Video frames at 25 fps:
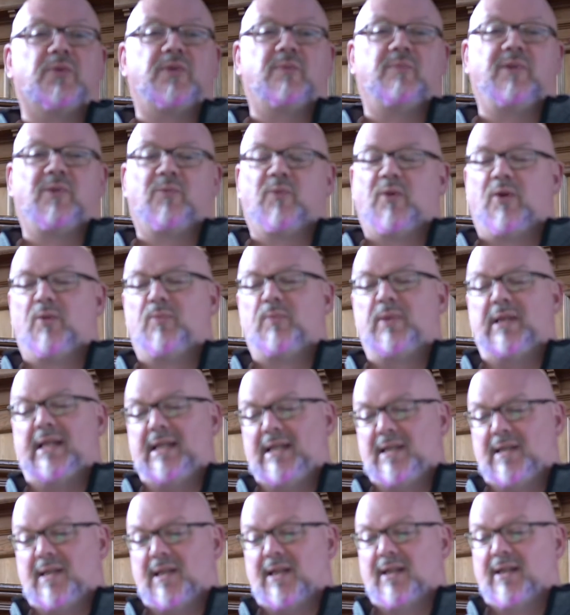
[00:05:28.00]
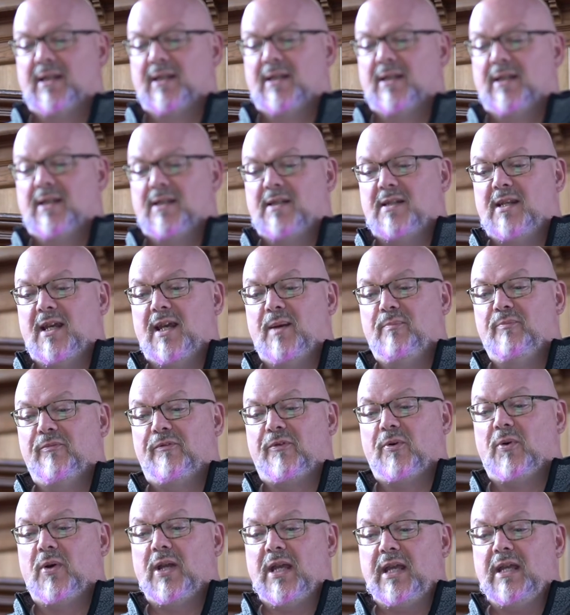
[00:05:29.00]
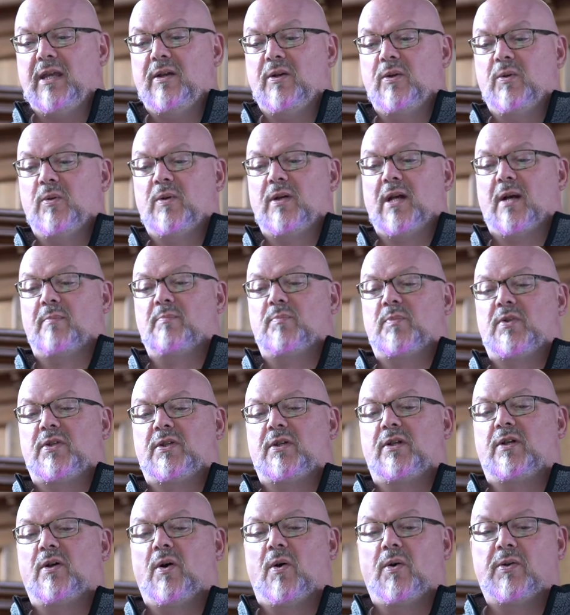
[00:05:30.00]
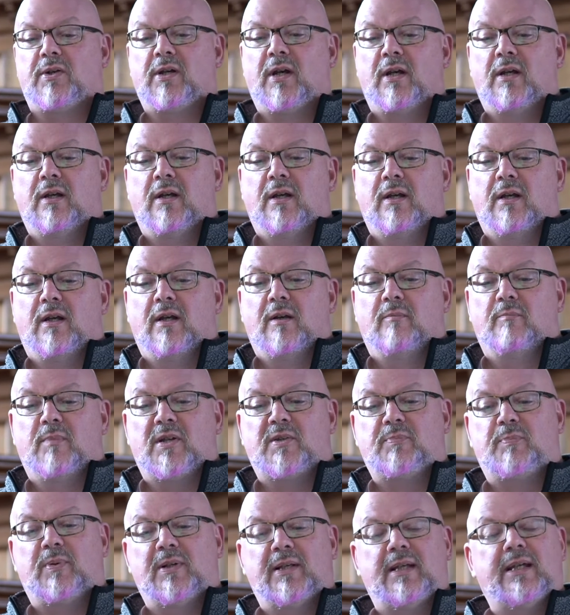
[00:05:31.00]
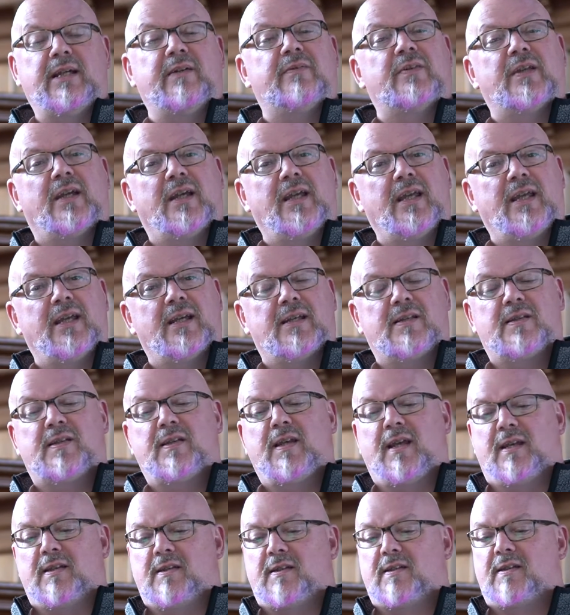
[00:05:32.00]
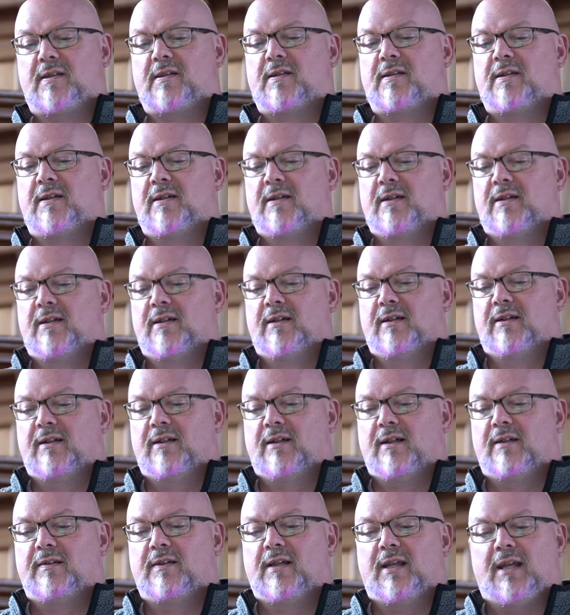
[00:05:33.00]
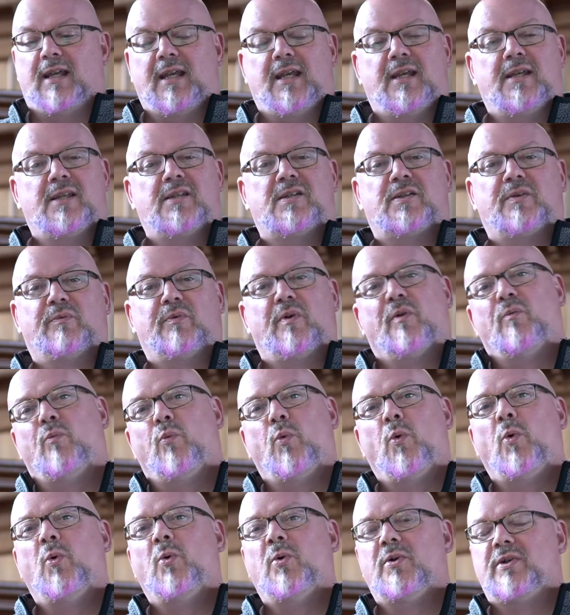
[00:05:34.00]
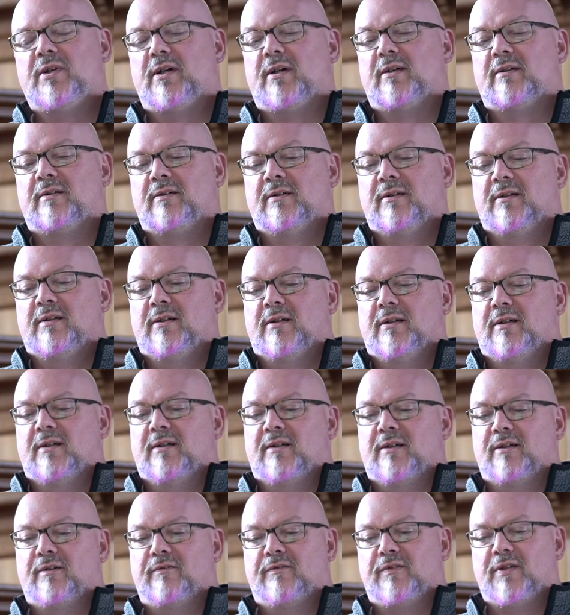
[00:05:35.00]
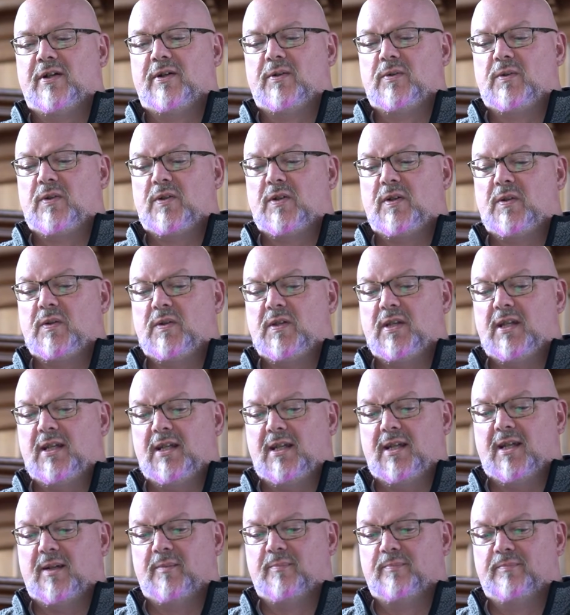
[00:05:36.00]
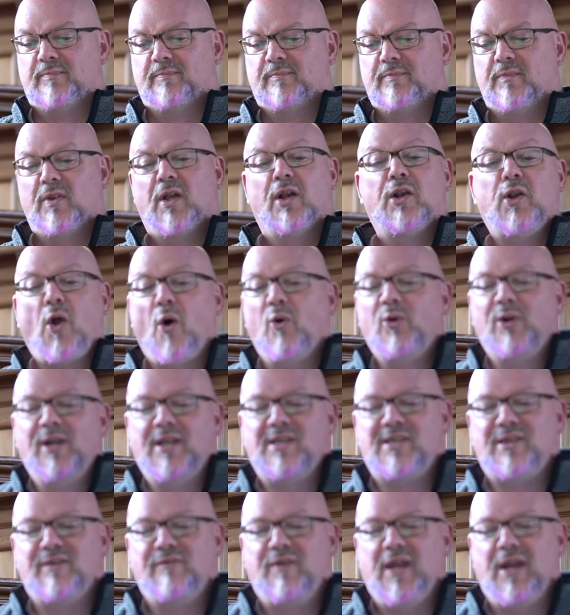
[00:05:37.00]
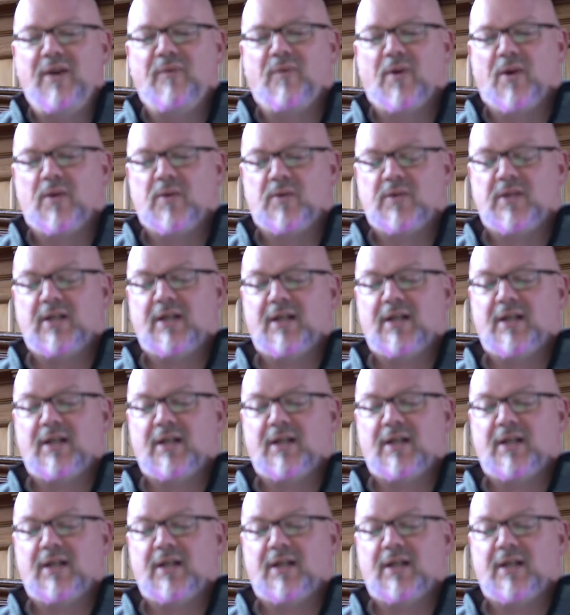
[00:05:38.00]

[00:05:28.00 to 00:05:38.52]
to be well-pleasing to him, for he who comes to God must believe that he exists and that he is a rewarder of those who seek him. The long list of heroes